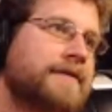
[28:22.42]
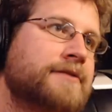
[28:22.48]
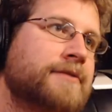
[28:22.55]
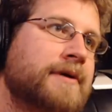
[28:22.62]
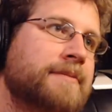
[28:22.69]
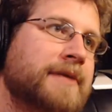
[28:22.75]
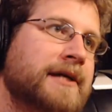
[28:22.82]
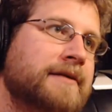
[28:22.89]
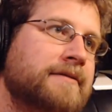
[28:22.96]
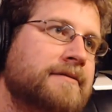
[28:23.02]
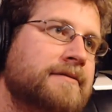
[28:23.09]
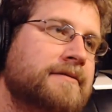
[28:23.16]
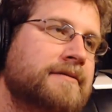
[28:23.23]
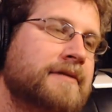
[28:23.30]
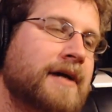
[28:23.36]
what I meant.
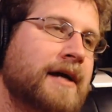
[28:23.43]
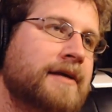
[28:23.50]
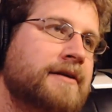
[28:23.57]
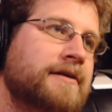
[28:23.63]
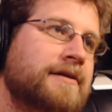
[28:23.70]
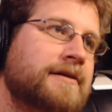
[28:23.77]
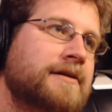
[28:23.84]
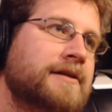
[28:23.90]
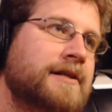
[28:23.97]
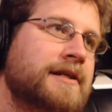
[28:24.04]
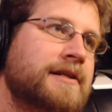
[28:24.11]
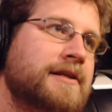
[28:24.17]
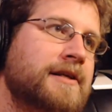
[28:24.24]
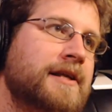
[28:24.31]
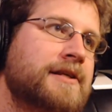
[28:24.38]

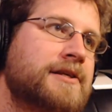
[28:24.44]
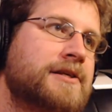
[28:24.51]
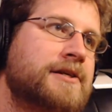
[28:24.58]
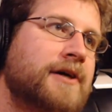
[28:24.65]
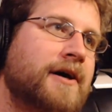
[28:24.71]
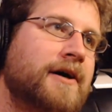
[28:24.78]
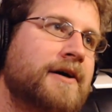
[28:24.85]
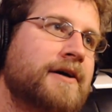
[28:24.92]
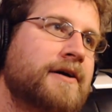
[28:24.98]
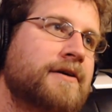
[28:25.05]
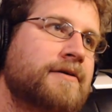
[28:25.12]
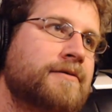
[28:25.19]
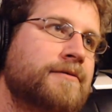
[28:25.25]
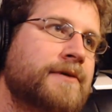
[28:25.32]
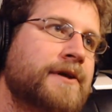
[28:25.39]
You didn't start
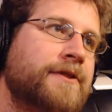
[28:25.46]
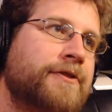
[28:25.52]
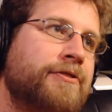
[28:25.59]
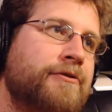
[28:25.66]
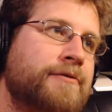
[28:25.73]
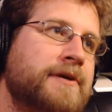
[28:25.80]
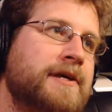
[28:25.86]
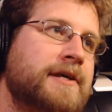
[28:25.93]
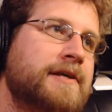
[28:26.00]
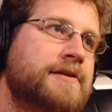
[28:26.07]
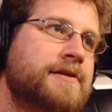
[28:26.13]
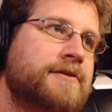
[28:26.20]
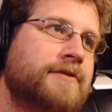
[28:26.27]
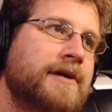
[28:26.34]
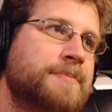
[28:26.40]
with 3
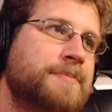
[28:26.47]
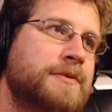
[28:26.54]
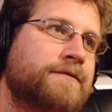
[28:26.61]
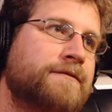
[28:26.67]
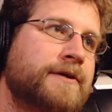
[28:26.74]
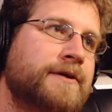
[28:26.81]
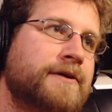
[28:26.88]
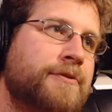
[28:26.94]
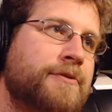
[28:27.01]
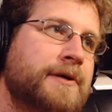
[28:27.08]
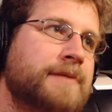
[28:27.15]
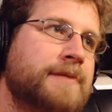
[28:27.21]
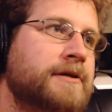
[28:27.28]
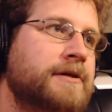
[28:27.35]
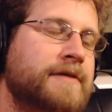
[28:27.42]
scripts for your
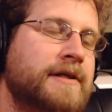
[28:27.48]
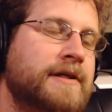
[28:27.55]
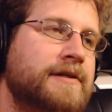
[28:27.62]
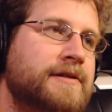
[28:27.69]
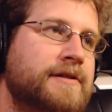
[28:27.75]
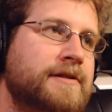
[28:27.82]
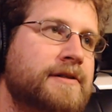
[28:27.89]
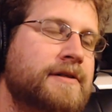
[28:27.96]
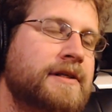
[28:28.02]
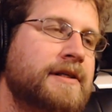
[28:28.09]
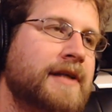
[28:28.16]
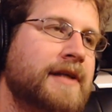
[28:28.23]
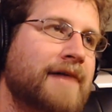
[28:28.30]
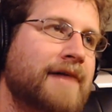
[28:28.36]
3 movies. You didn't have